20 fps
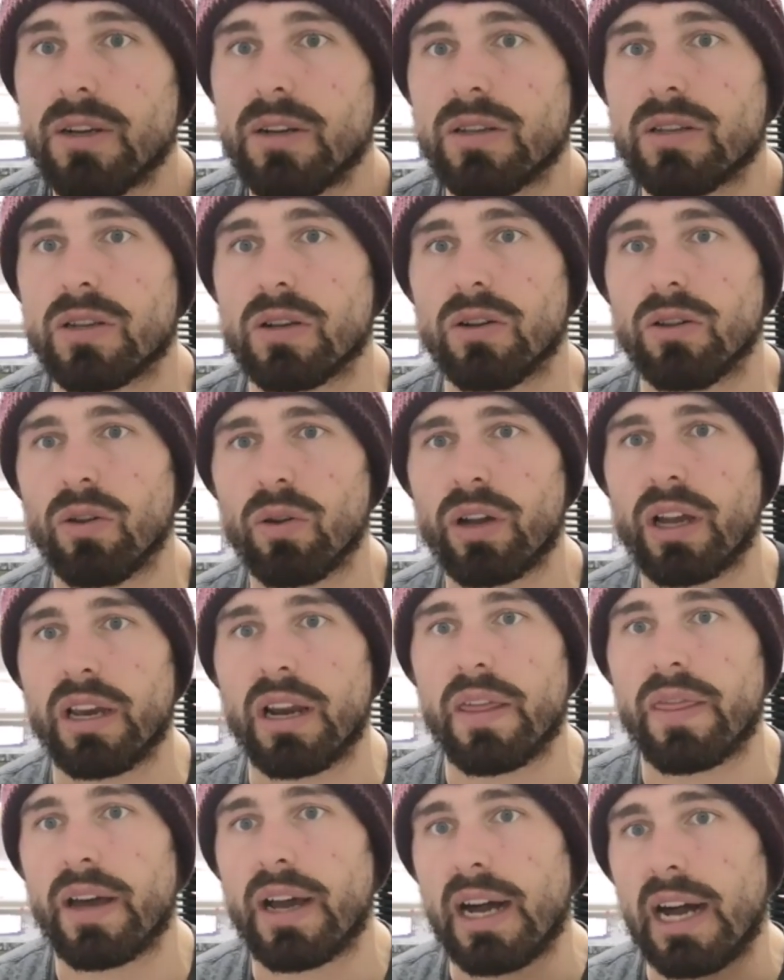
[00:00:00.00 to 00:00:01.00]
So looking
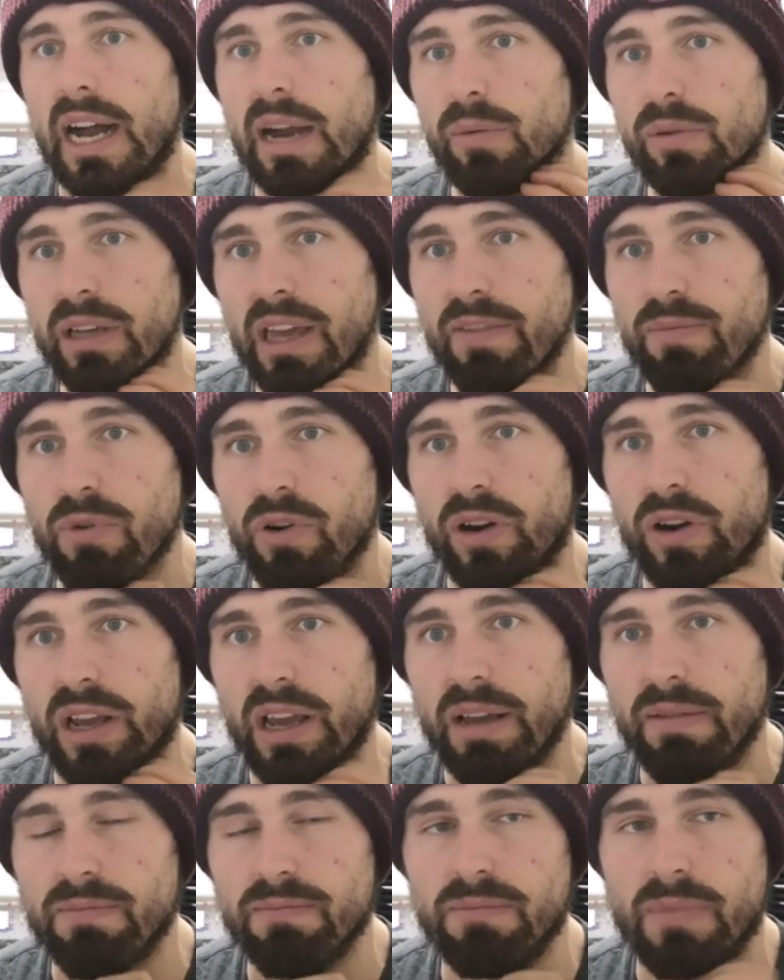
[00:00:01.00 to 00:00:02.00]
at that, I would give
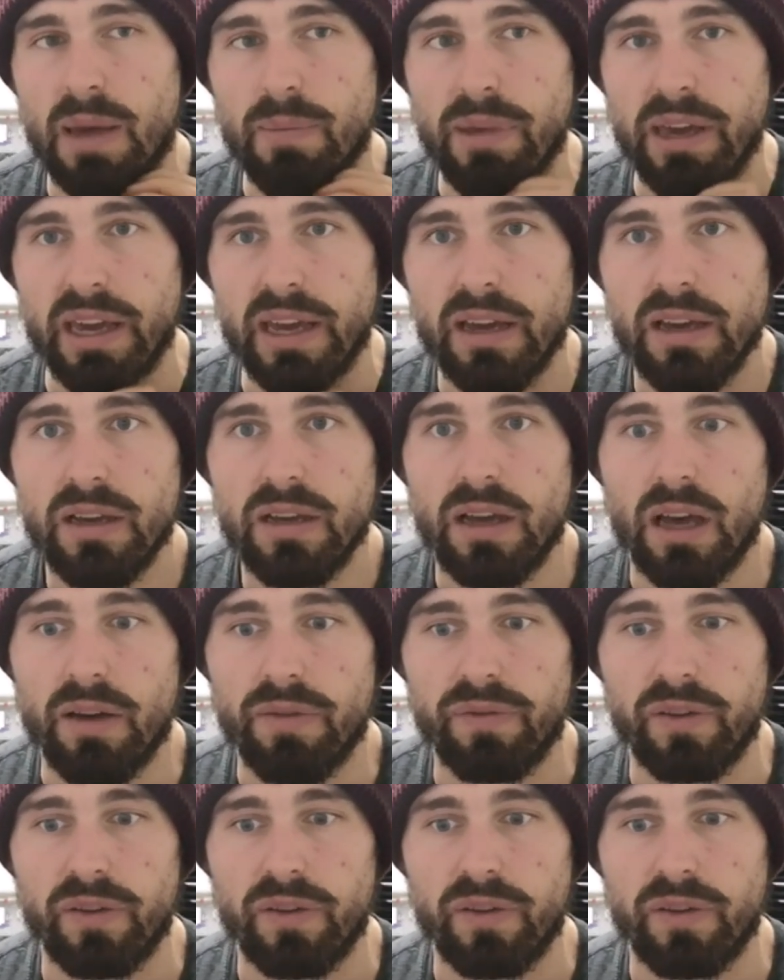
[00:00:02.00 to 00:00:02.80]
Murray maybe a